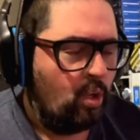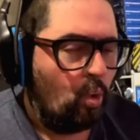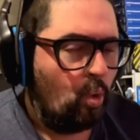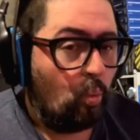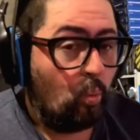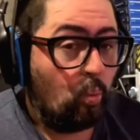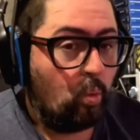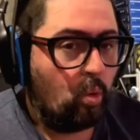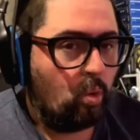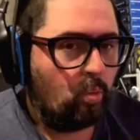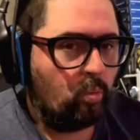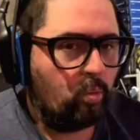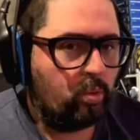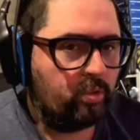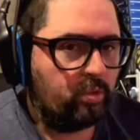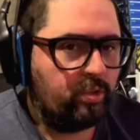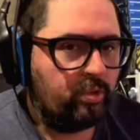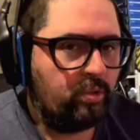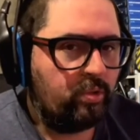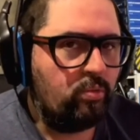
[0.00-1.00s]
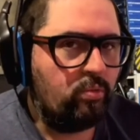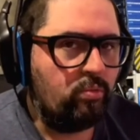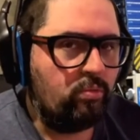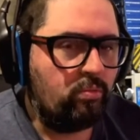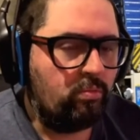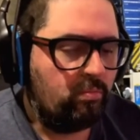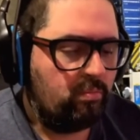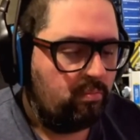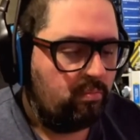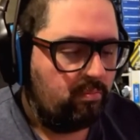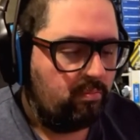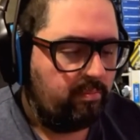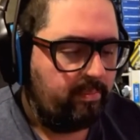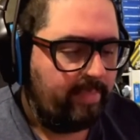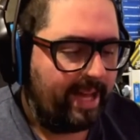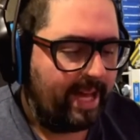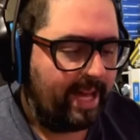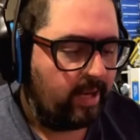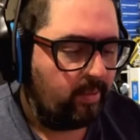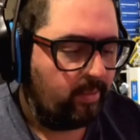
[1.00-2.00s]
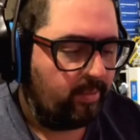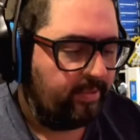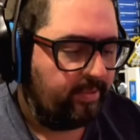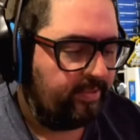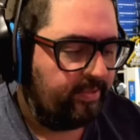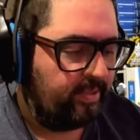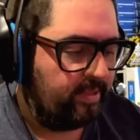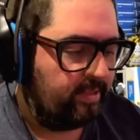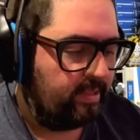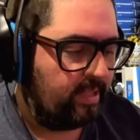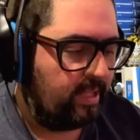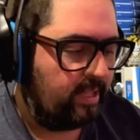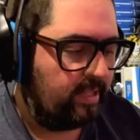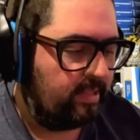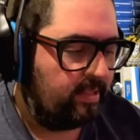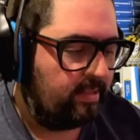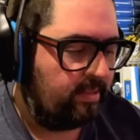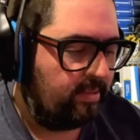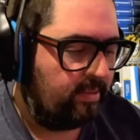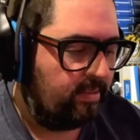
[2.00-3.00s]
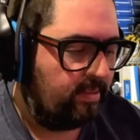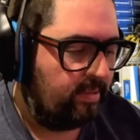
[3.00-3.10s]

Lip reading: World War II battles and